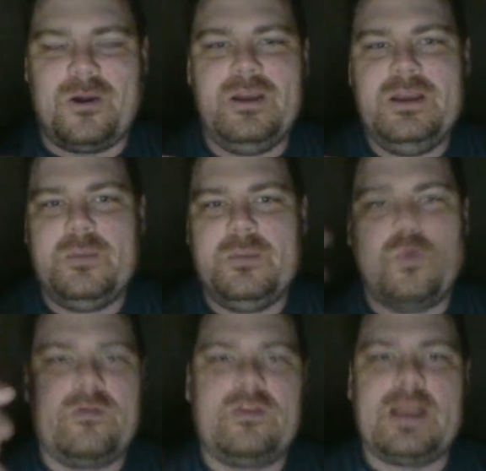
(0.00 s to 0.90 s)
more
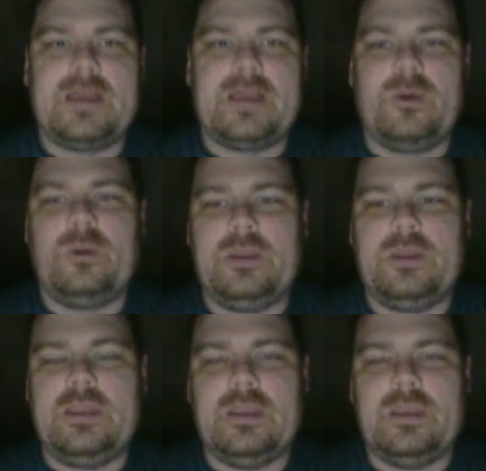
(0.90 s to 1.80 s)
for like an
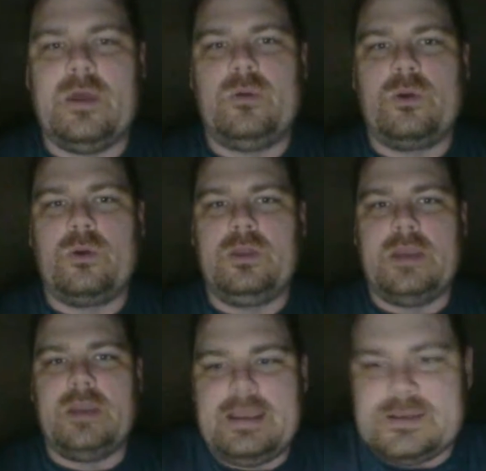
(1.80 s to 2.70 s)
early
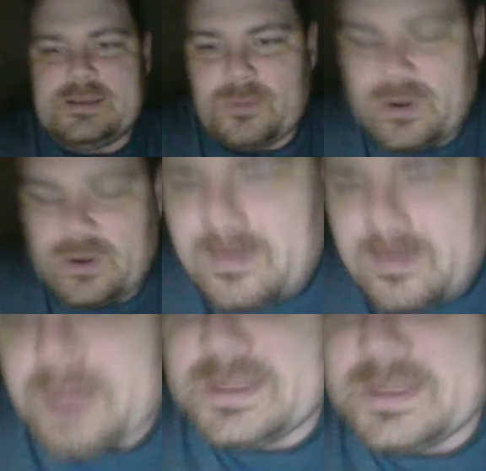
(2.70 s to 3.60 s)
90s and whatever. And I
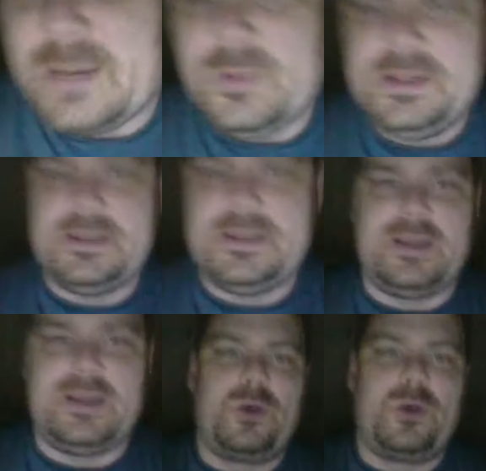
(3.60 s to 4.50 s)
was like, well, this isn't going to
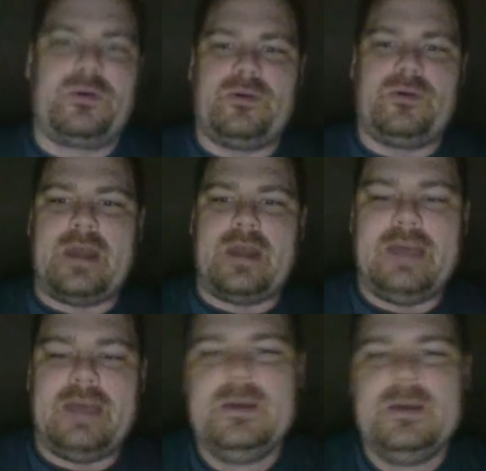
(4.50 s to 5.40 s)
work with what I had.
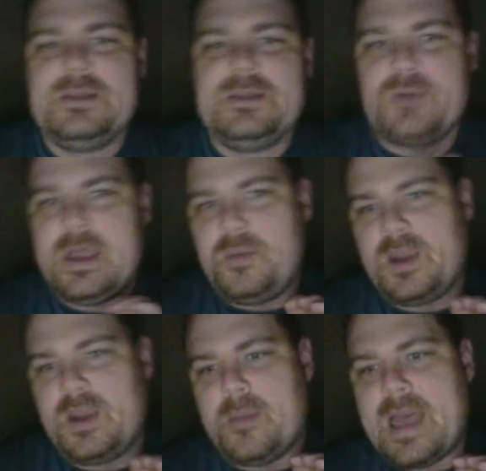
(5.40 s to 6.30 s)
So I had to bring
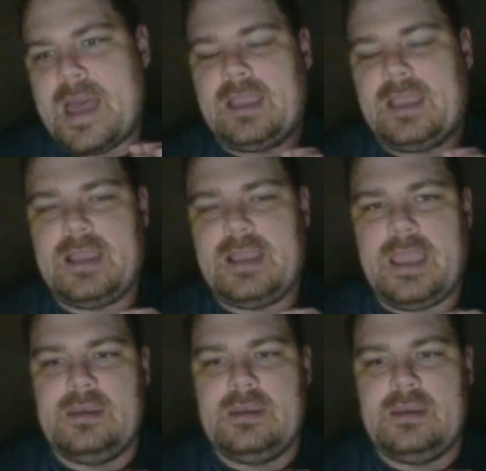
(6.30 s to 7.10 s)
it back and